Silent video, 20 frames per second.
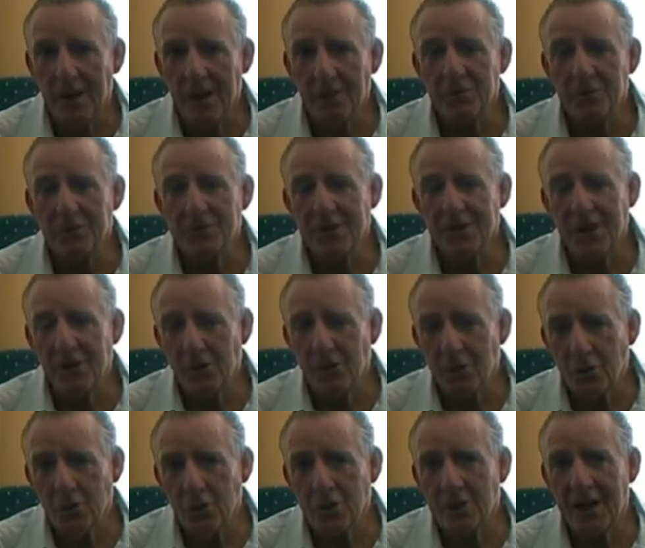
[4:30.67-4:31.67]
it was
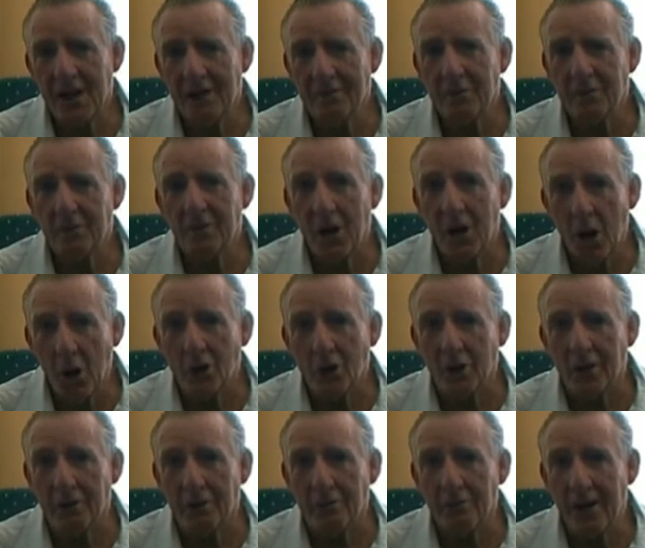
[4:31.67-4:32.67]
so good to have it
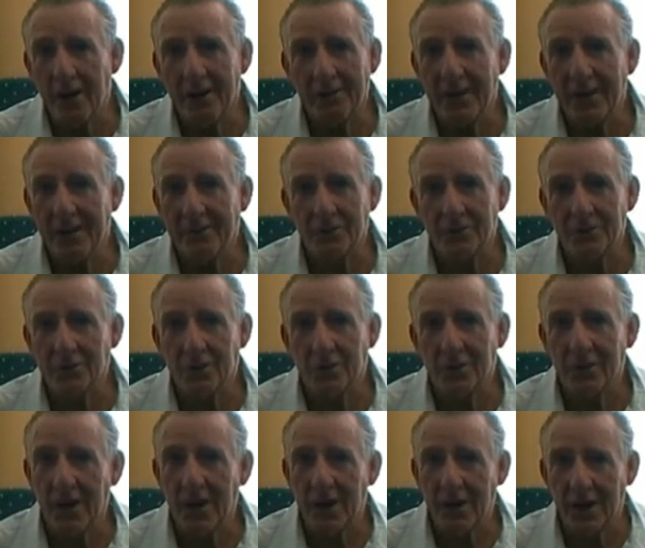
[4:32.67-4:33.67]
locally rather than have to
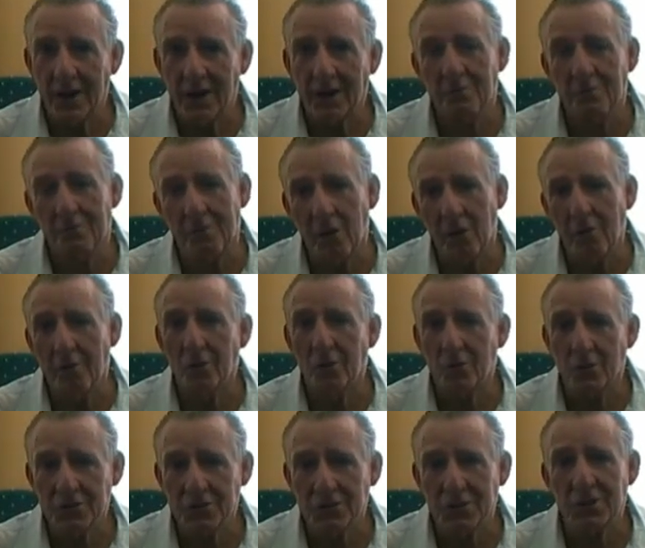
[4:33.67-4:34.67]
sort of go down to
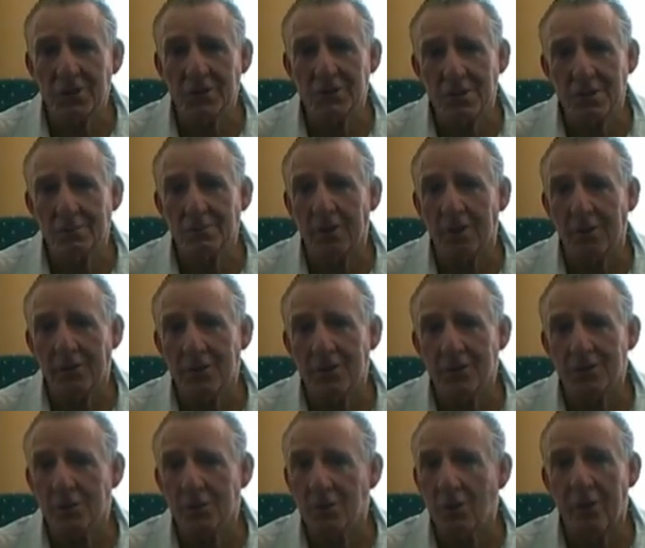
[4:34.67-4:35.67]
Melbourne or Sydney or something like
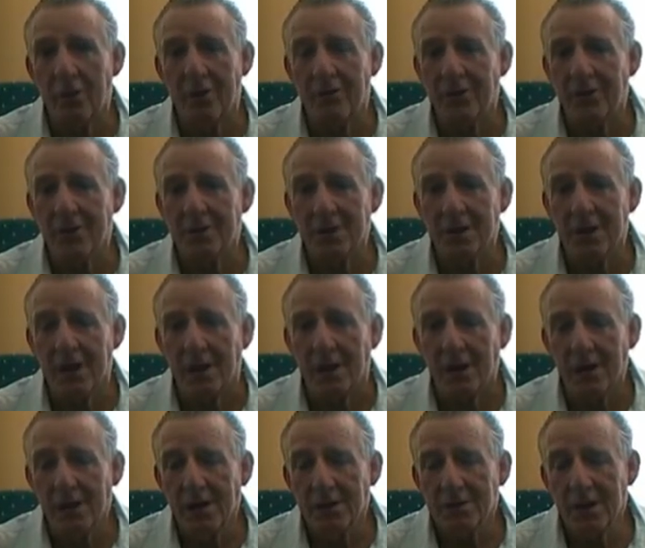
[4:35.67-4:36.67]
this to iron things
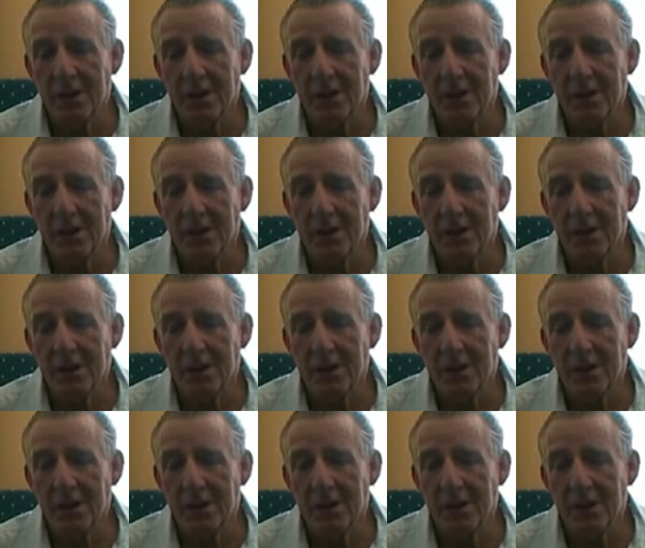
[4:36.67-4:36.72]
out.